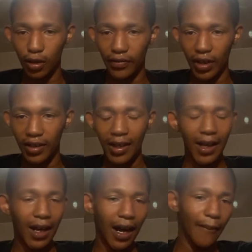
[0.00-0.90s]

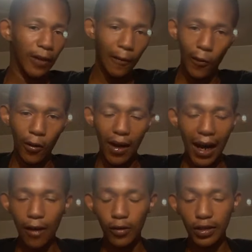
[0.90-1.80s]
people, how would you
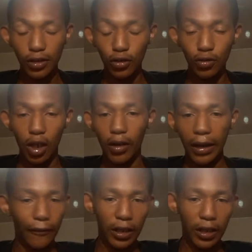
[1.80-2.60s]
know if He doesn't give it